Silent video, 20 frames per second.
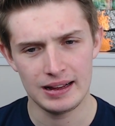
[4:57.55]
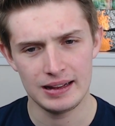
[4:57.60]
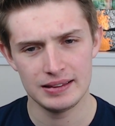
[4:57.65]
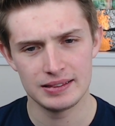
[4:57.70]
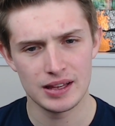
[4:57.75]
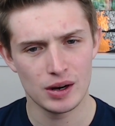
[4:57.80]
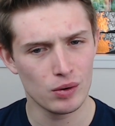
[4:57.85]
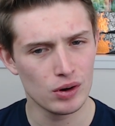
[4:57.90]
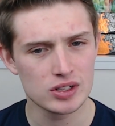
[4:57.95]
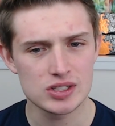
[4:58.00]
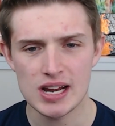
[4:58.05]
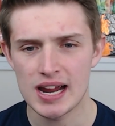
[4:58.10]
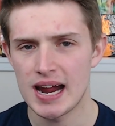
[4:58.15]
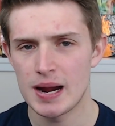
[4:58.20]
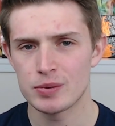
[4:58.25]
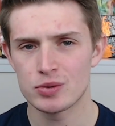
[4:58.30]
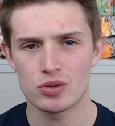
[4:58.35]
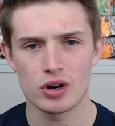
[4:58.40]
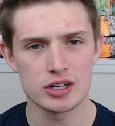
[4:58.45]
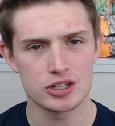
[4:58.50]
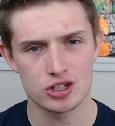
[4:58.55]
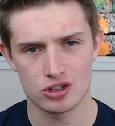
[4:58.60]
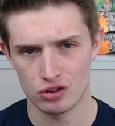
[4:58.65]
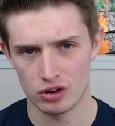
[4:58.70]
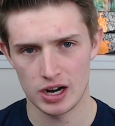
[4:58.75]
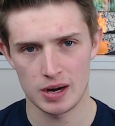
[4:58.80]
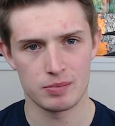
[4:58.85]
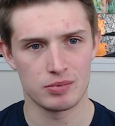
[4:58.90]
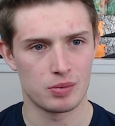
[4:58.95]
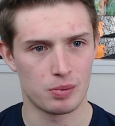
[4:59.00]
There were times where I
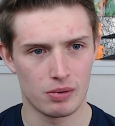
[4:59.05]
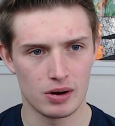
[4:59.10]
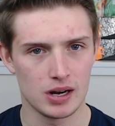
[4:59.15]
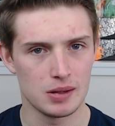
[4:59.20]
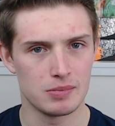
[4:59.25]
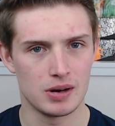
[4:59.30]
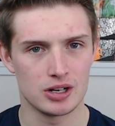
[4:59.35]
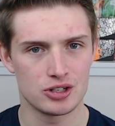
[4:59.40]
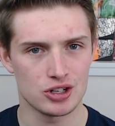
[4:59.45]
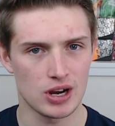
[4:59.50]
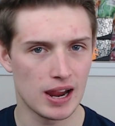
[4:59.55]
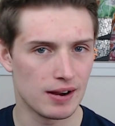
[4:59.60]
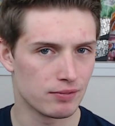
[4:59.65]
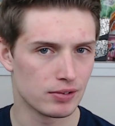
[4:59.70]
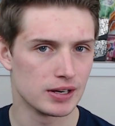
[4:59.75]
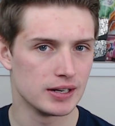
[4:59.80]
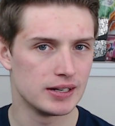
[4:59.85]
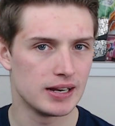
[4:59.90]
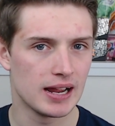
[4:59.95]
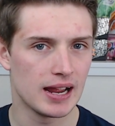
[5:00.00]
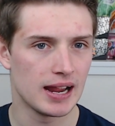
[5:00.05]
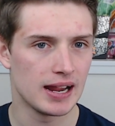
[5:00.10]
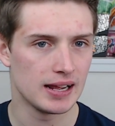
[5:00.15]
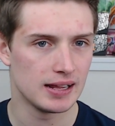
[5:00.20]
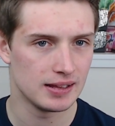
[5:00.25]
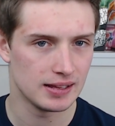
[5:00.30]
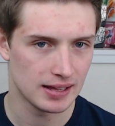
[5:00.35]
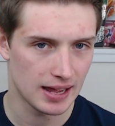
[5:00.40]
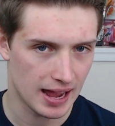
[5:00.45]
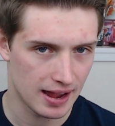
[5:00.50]
streamed pretty much every
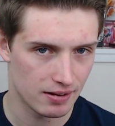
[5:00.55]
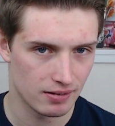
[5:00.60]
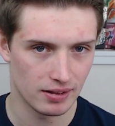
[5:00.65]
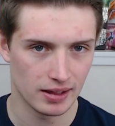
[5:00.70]
day at